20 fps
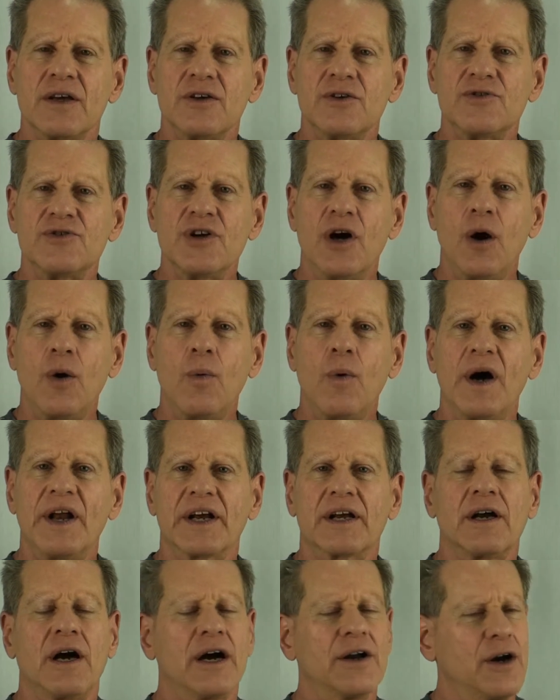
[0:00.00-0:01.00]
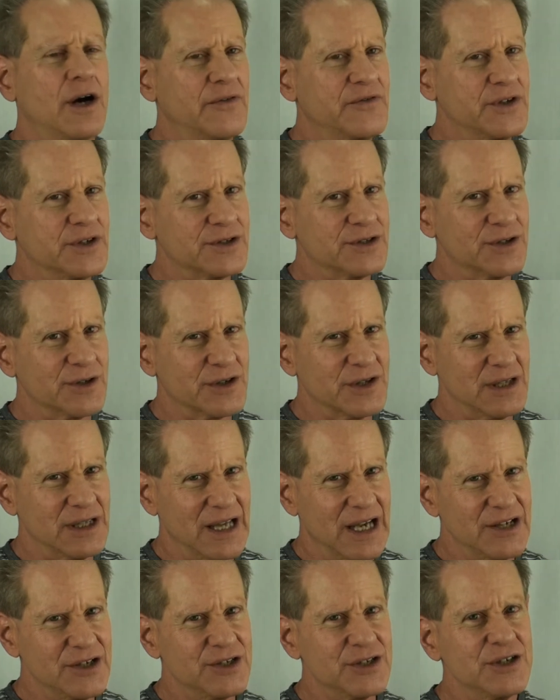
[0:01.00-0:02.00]
You don't want to cut off your
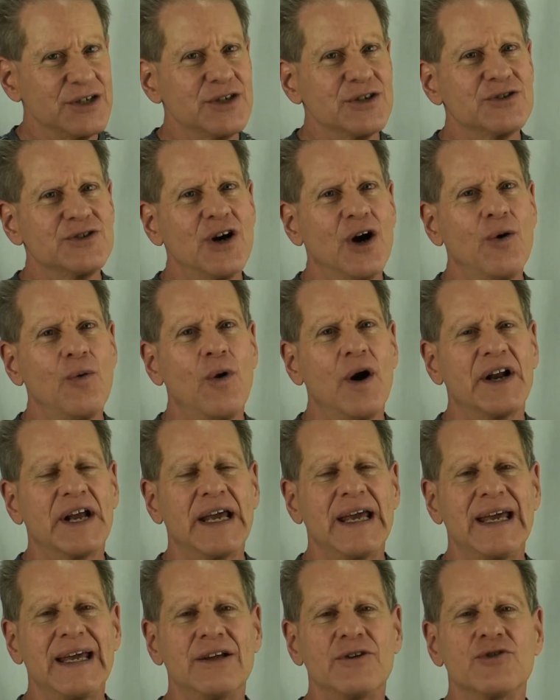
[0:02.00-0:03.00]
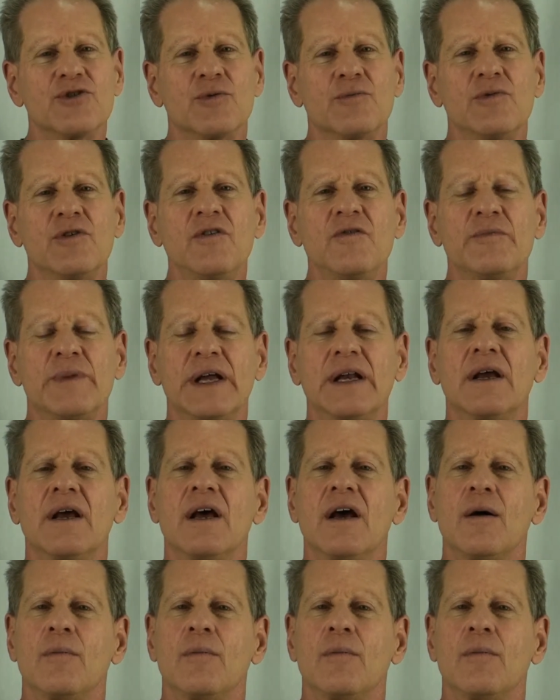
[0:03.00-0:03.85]
circulation and you don't want to hinder movement,